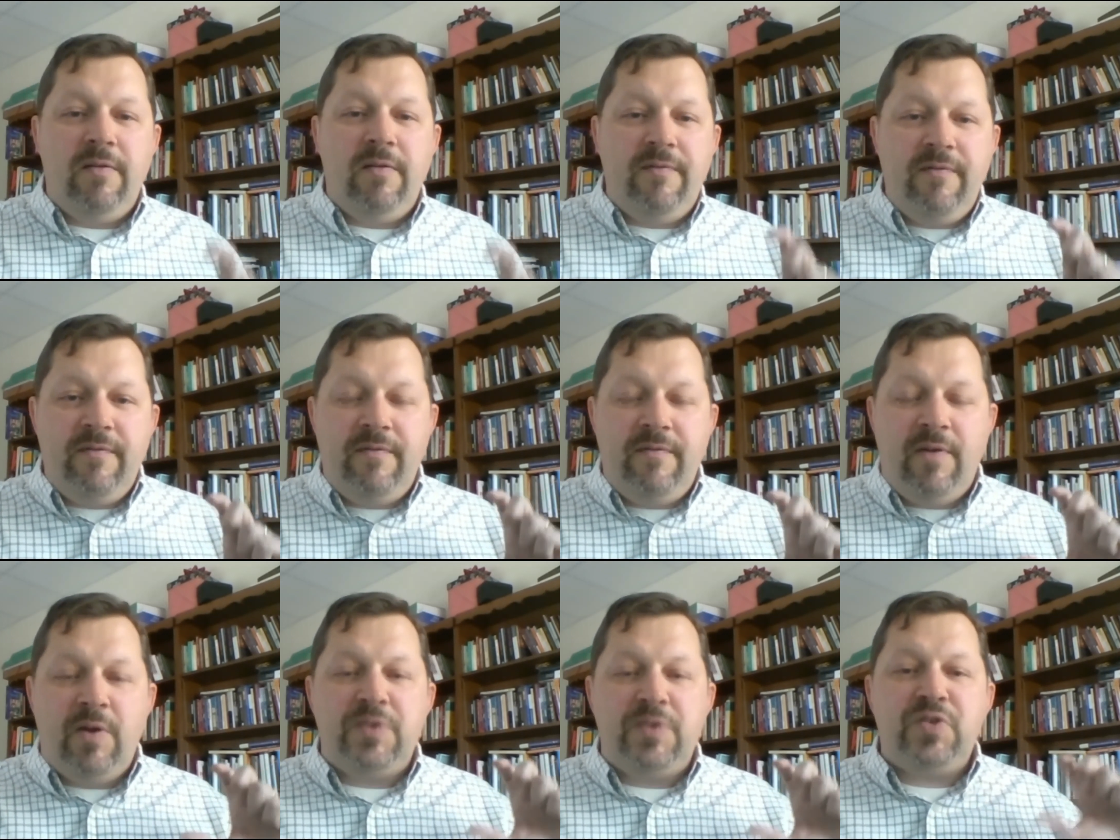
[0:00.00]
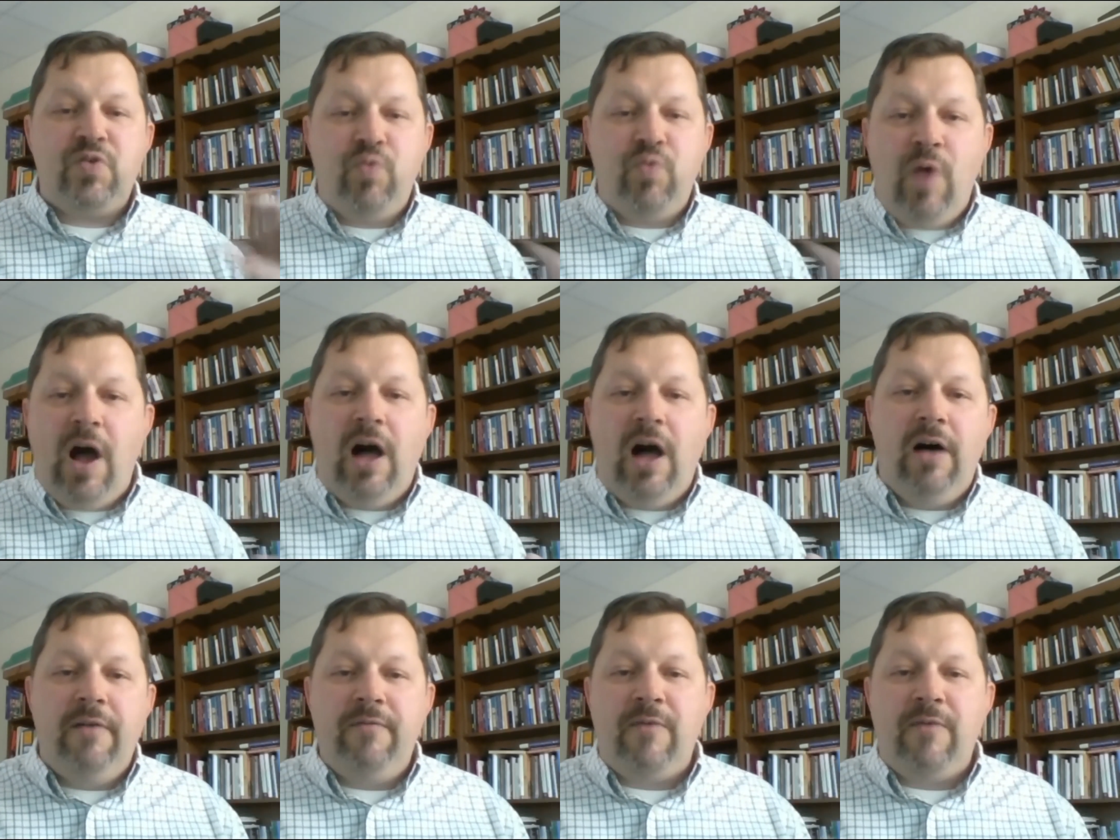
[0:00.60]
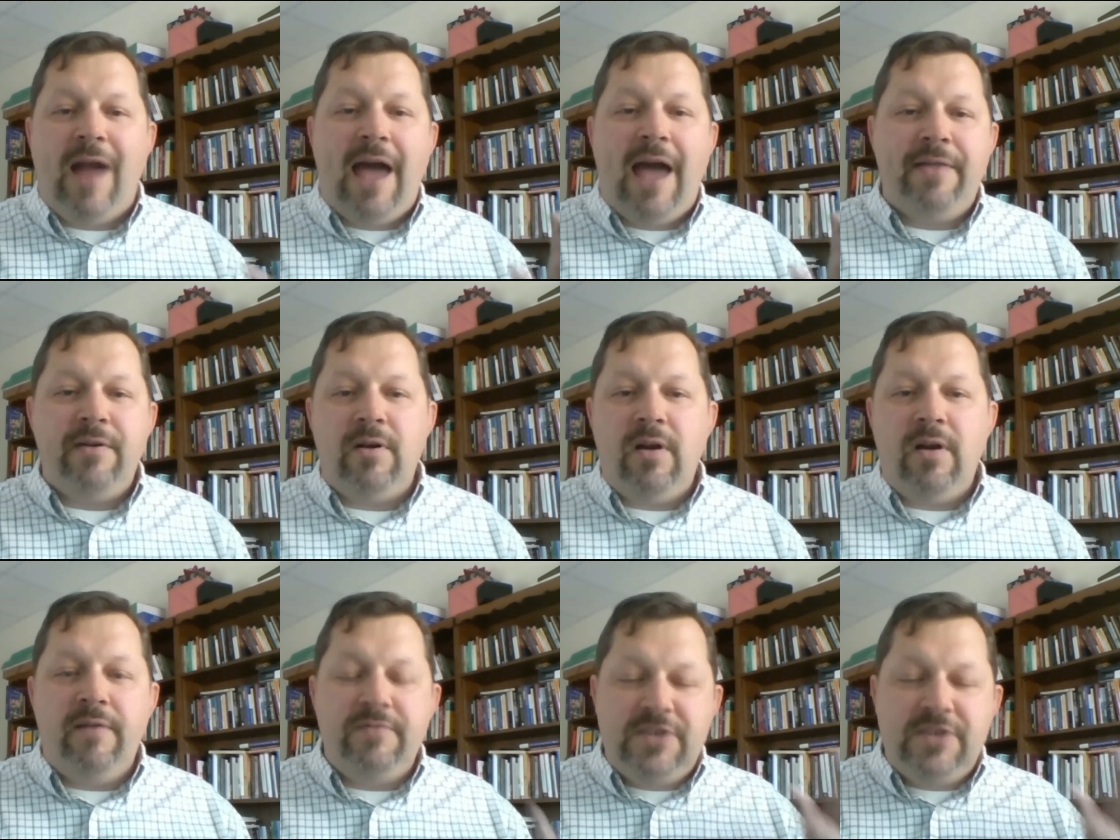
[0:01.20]
verse 12 rather
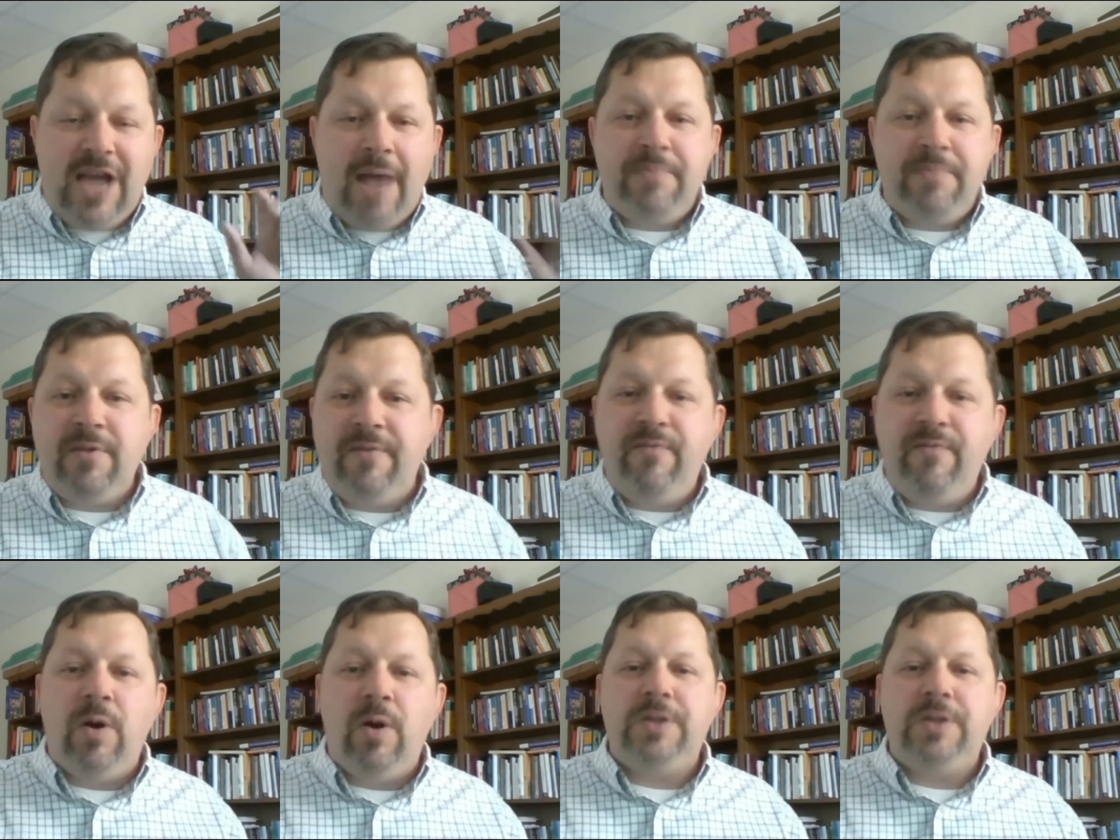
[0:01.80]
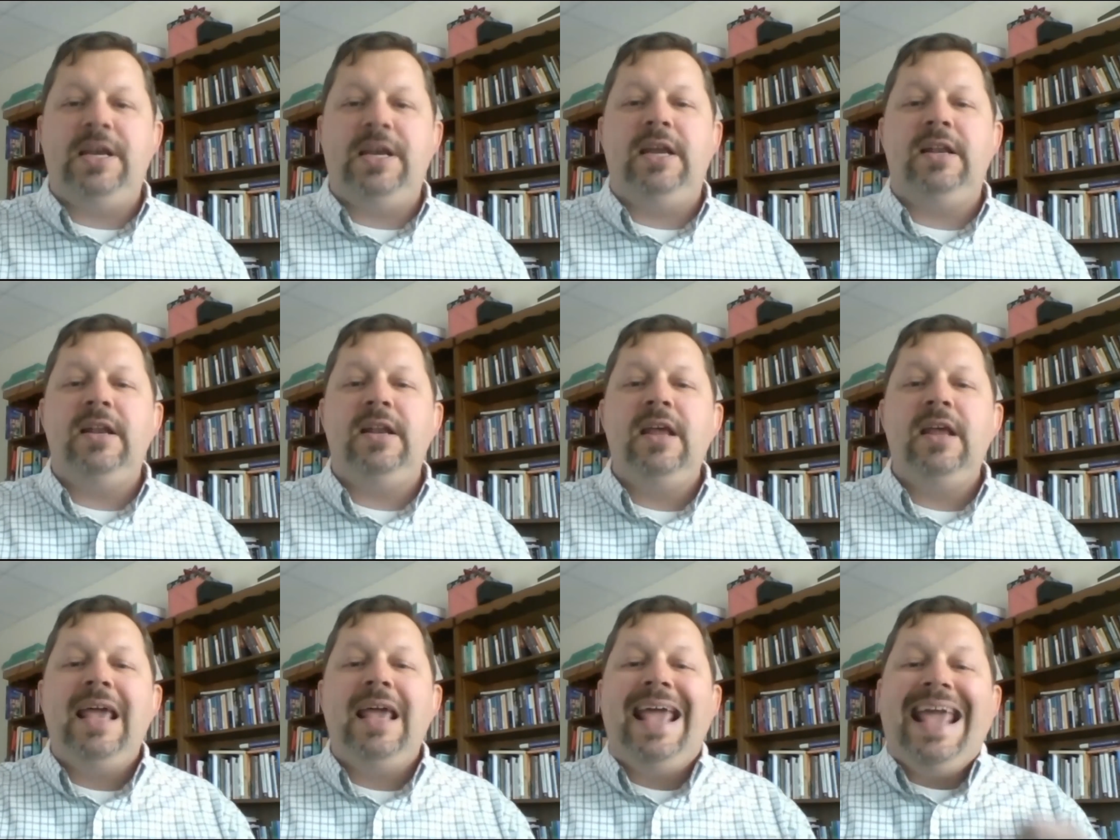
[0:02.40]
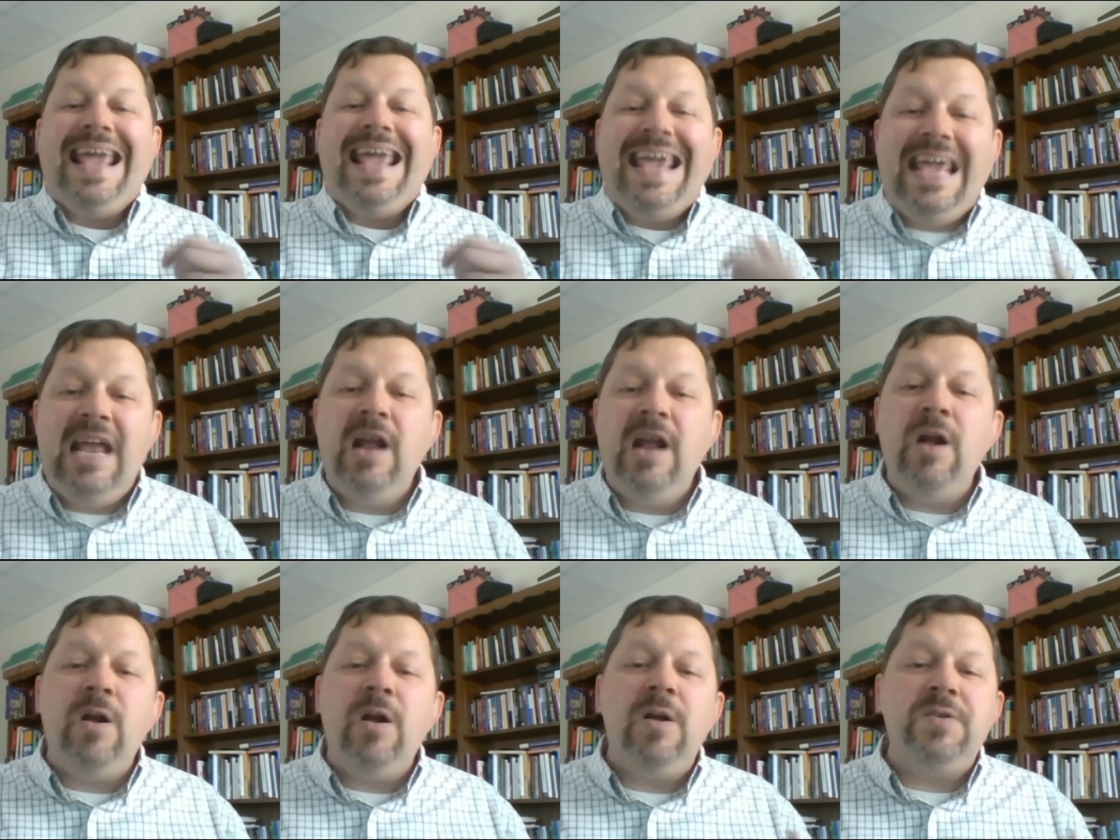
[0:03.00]
of chapter 14,
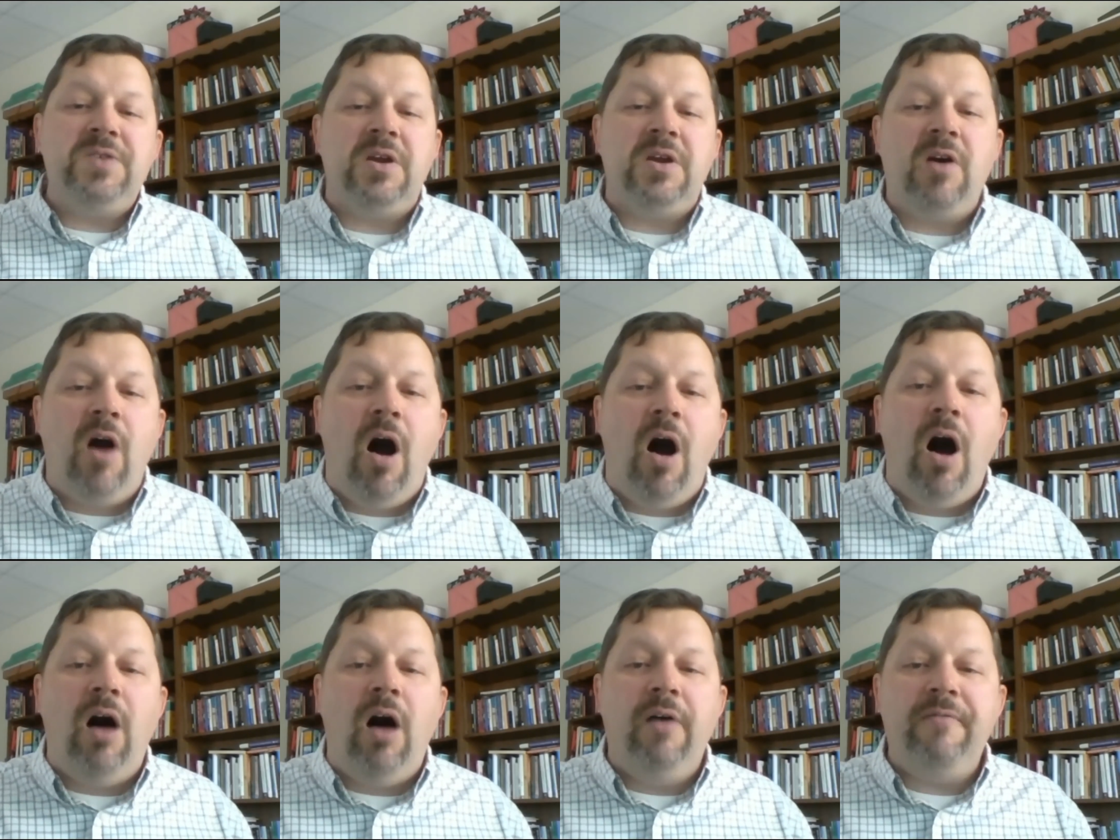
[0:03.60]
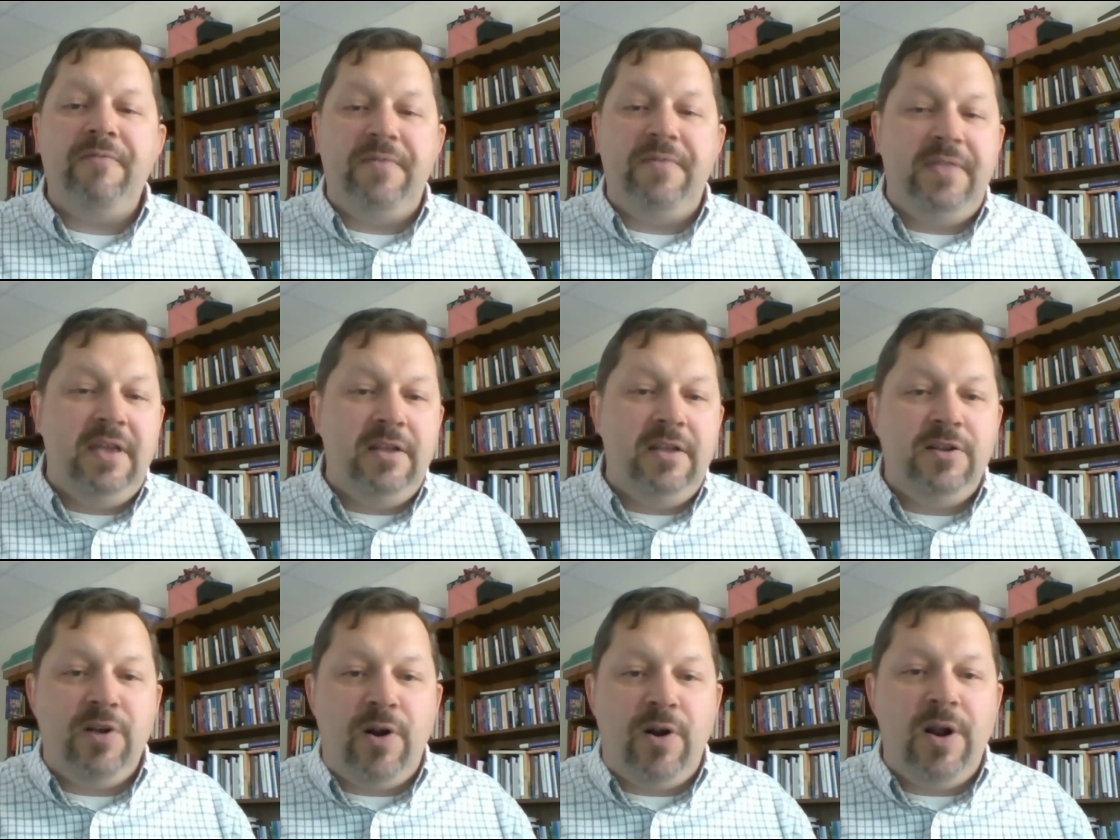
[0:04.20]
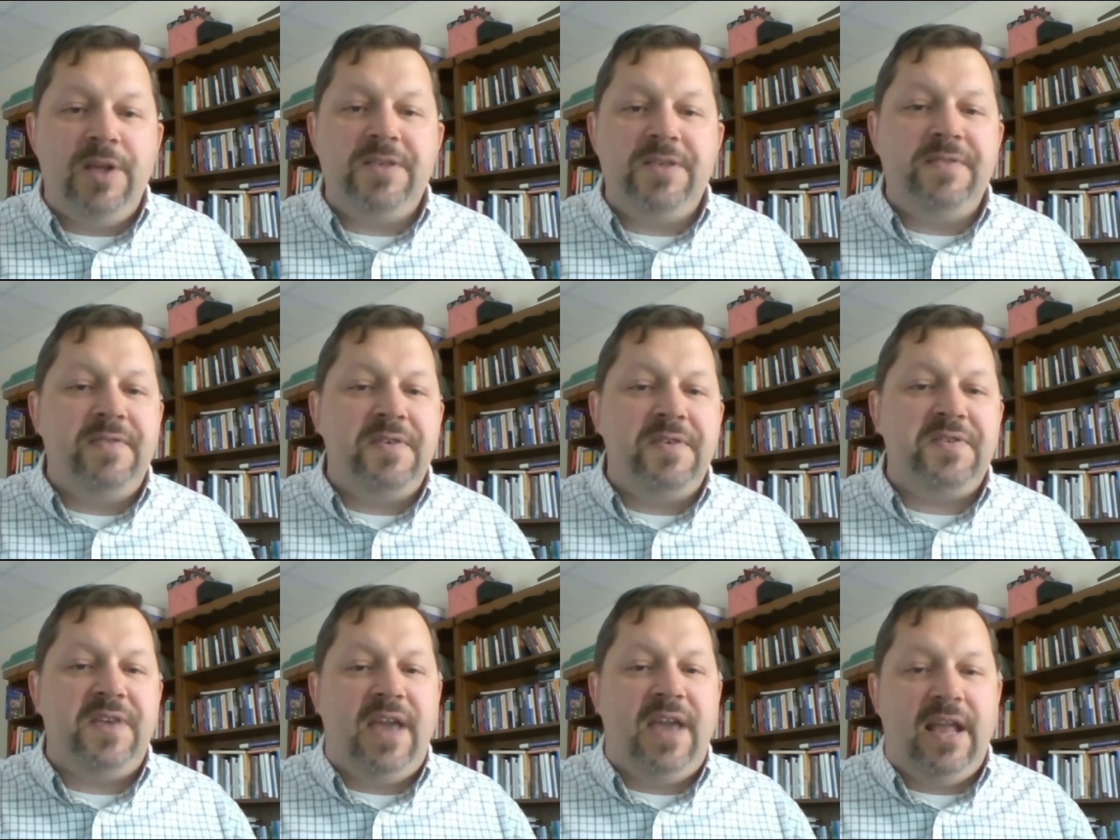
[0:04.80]
here is a call for the endurance of the
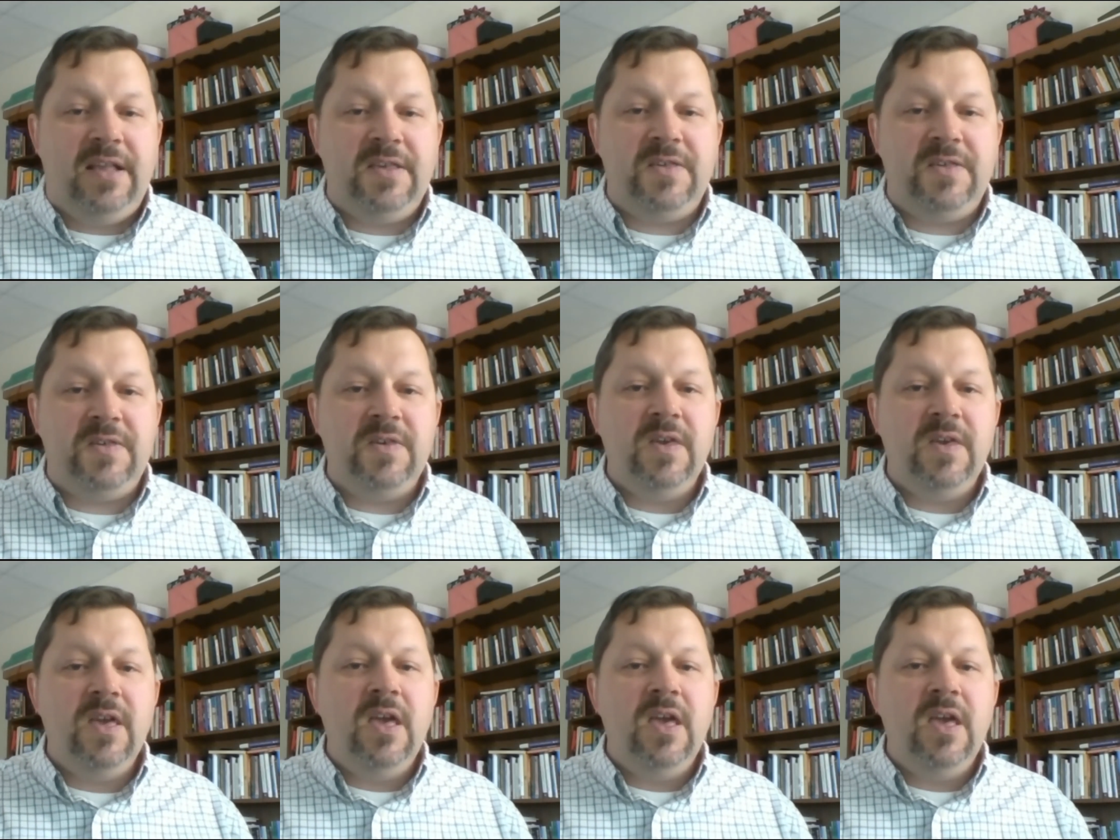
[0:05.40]
saints,